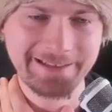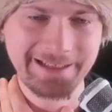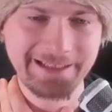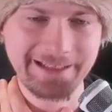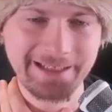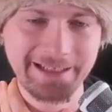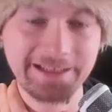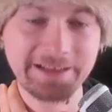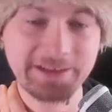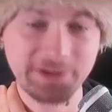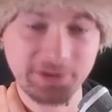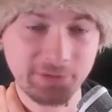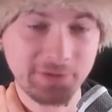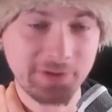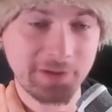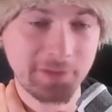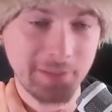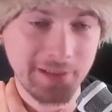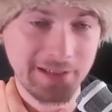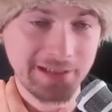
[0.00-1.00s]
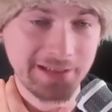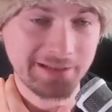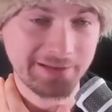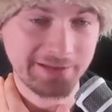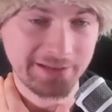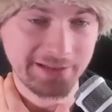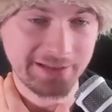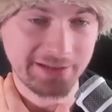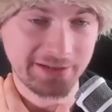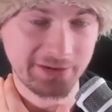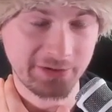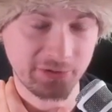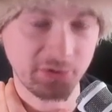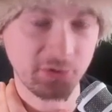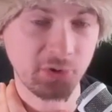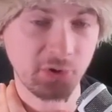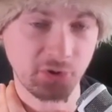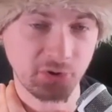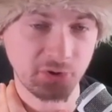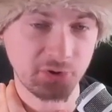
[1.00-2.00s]
like, I saw that Bengal declared
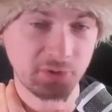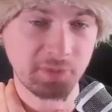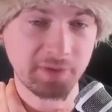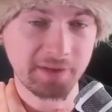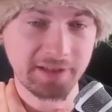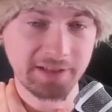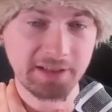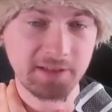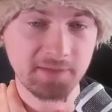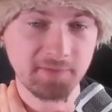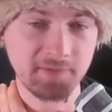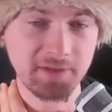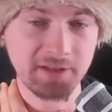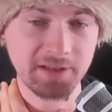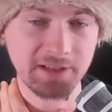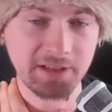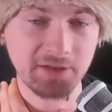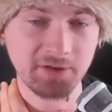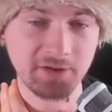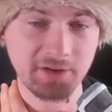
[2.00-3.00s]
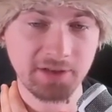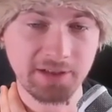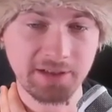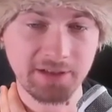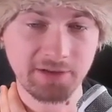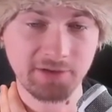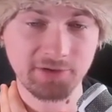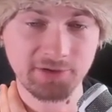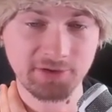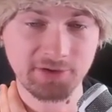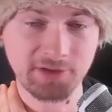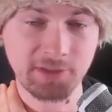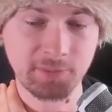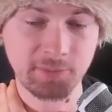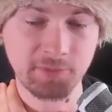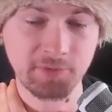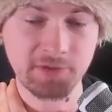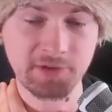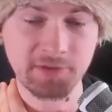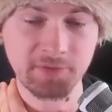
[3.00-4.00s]
on Kosh, but I didn't think they're gonna also
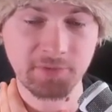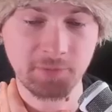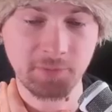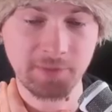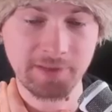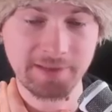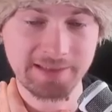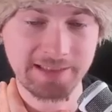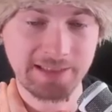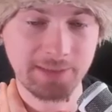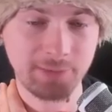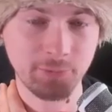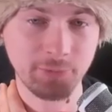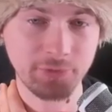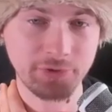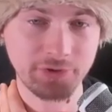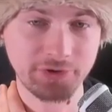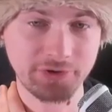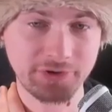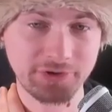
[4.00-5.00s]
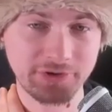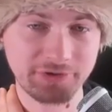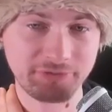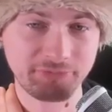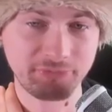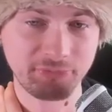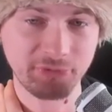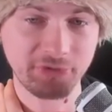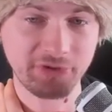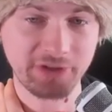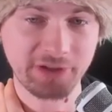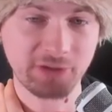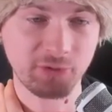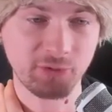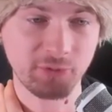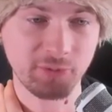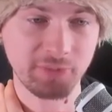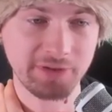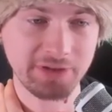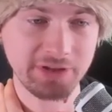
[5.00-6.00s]
take provinces from Assam, which is not a
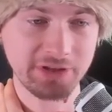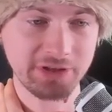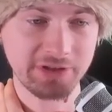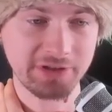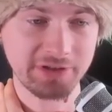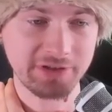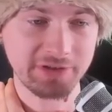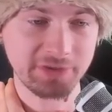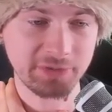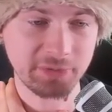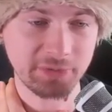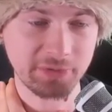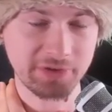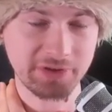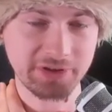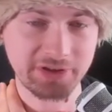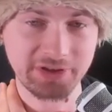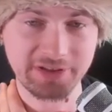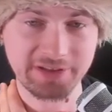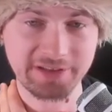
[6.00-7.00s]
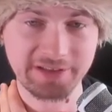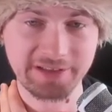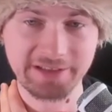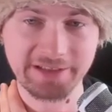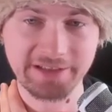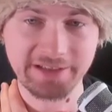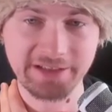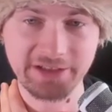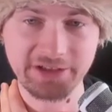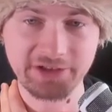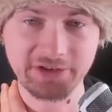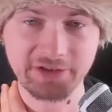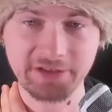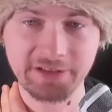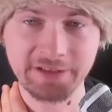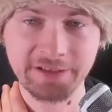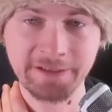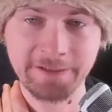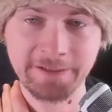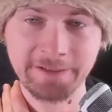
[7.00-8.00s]
co-belligerent in this war, they're just a second
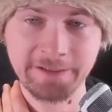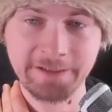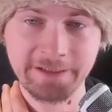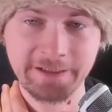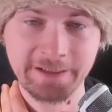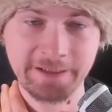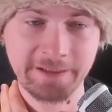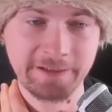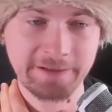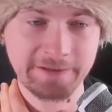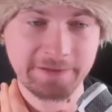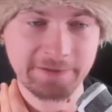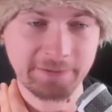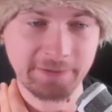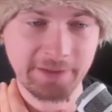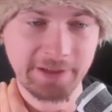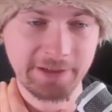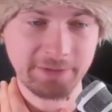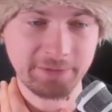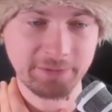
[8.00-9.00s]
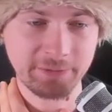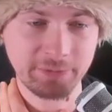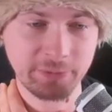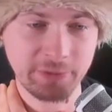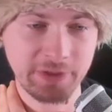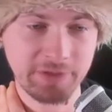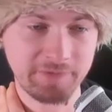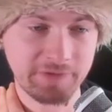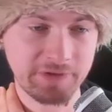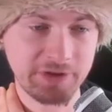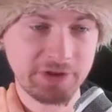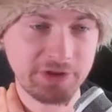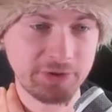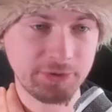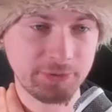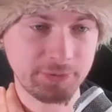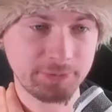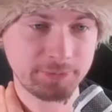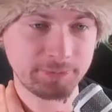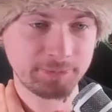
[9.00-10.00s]
nation. So now we have an
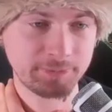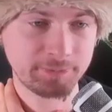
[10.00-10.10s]
issue.